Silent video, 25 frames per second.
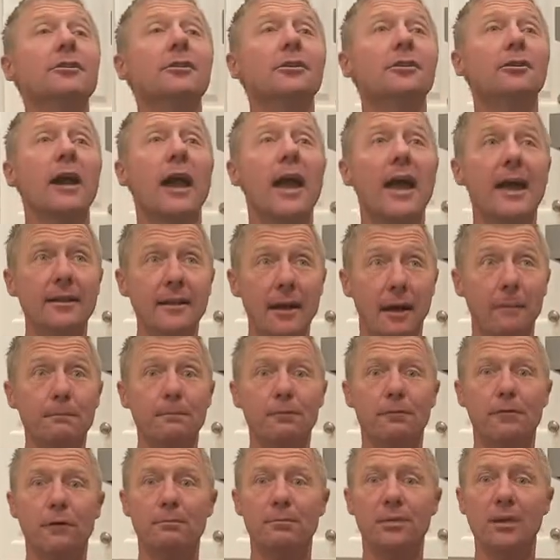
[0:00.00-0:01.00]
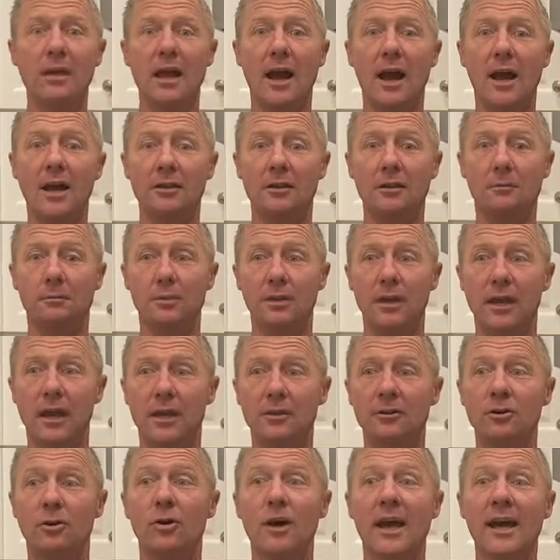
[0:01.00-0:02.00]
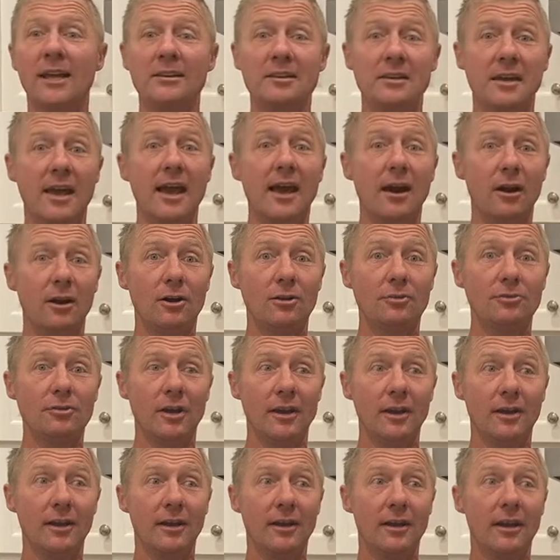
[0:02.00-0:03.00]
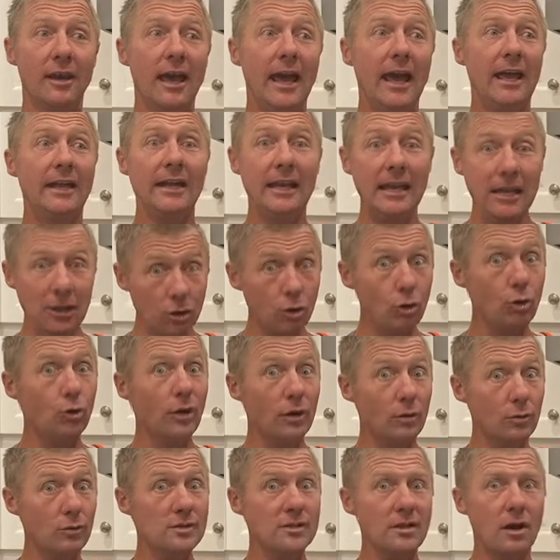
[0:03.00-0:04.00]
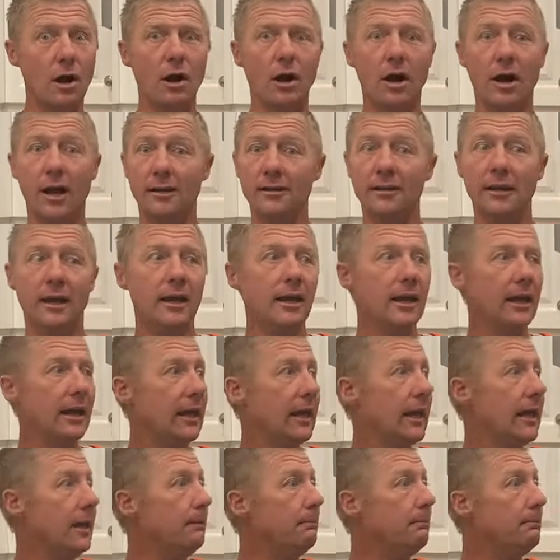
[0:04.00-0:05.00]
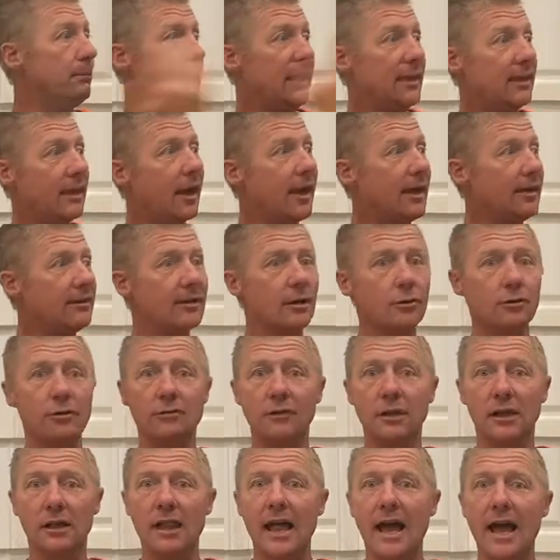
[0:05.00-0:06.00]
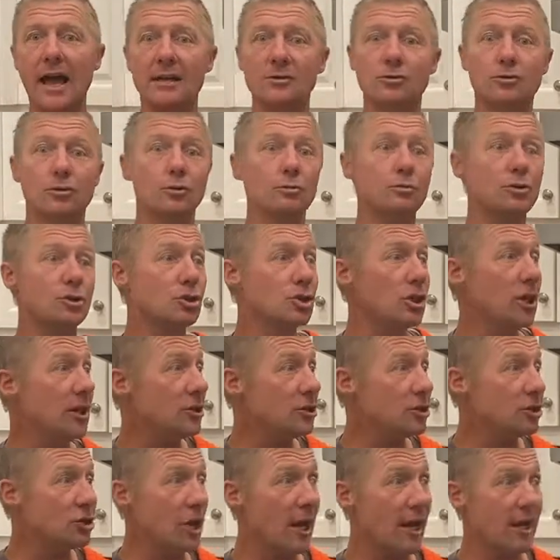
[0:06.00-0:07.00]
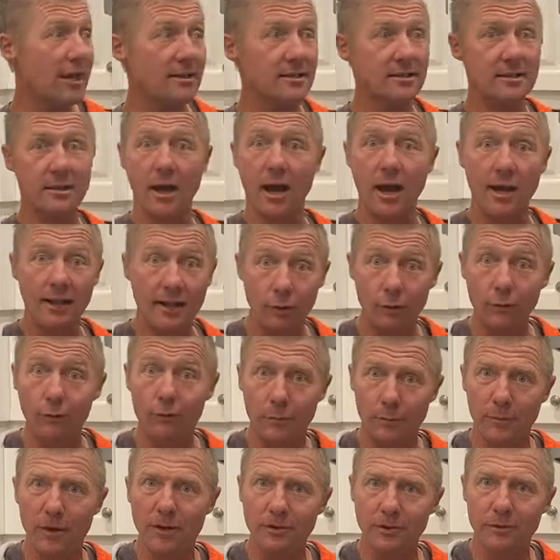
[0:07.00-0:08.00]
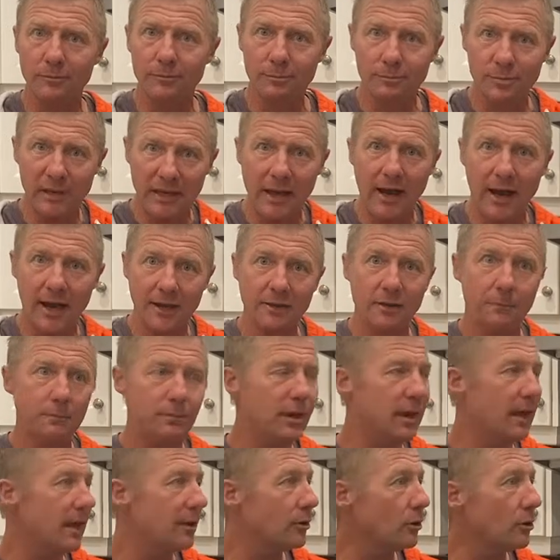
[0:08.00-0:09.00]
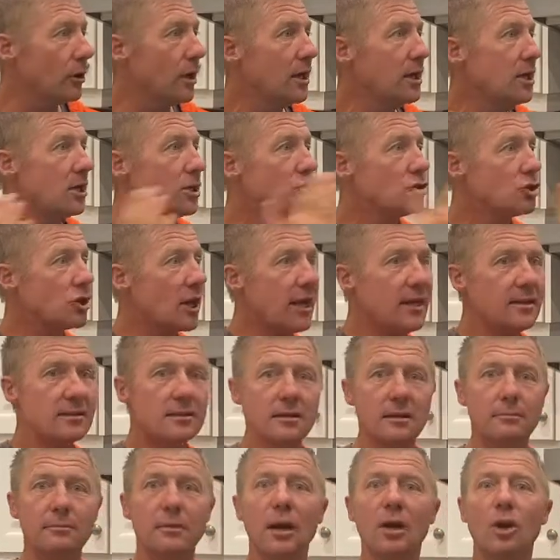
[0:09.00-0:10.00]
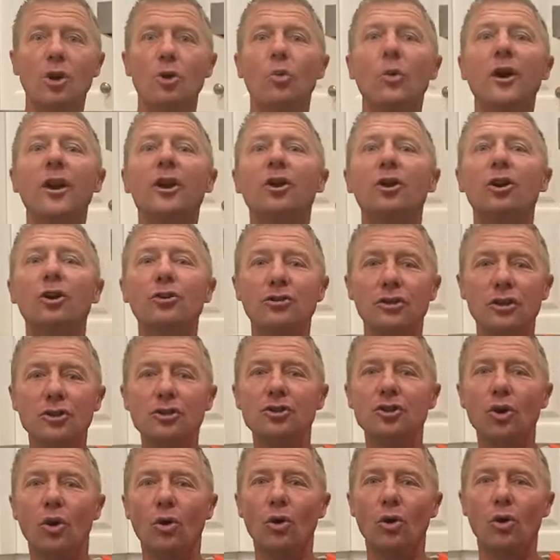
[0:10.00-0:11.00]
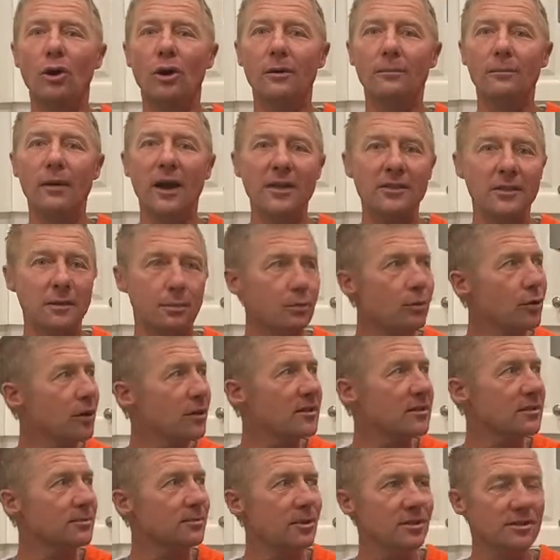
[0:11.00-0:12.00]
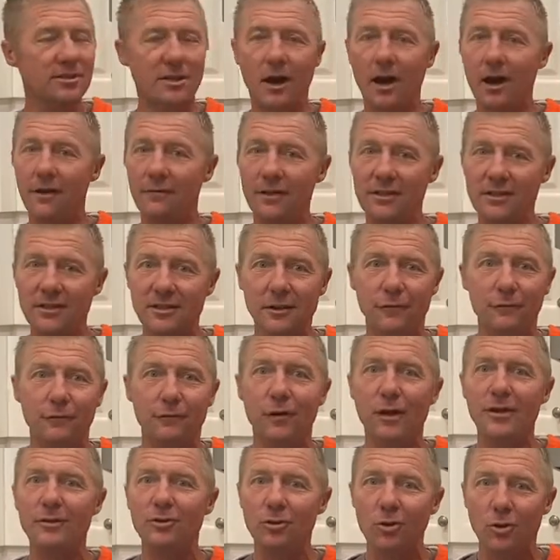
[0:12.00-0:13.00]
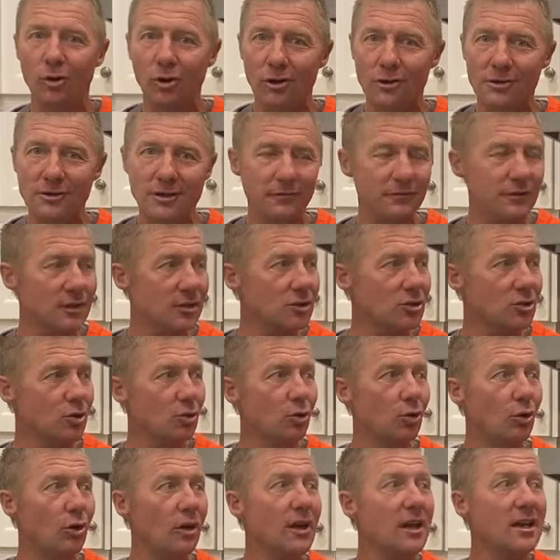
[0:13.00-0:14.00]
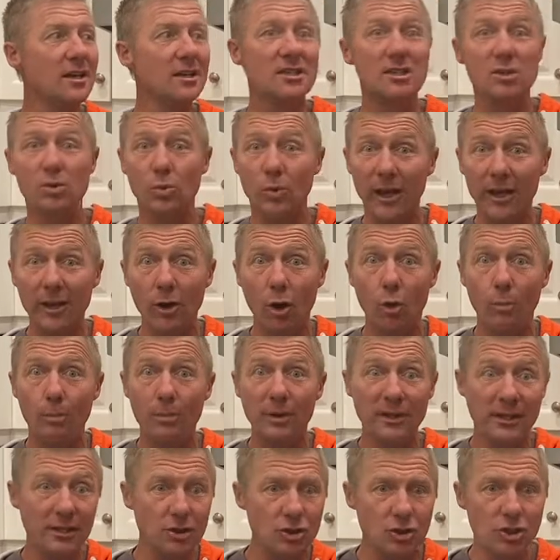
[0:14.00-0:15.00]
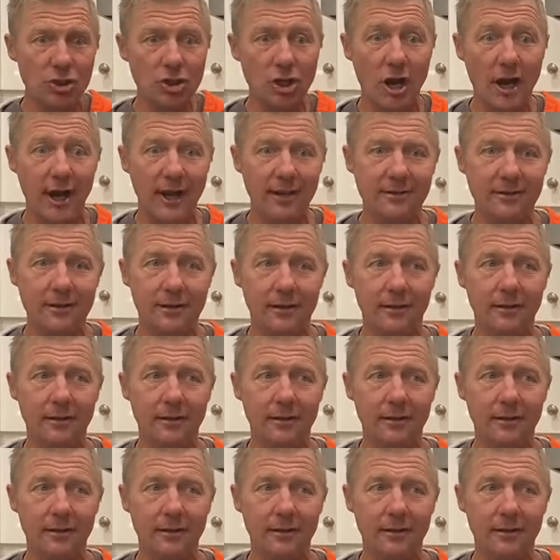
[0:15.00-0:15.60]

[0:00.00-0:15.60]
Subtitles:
her head up from behind the piano and yelled, and he knew it was on. He beelined out of the classroom. She chased, got out from behind the piano, chased him. We heard the door by the principal's office, the front doors of the school, swing open and shut.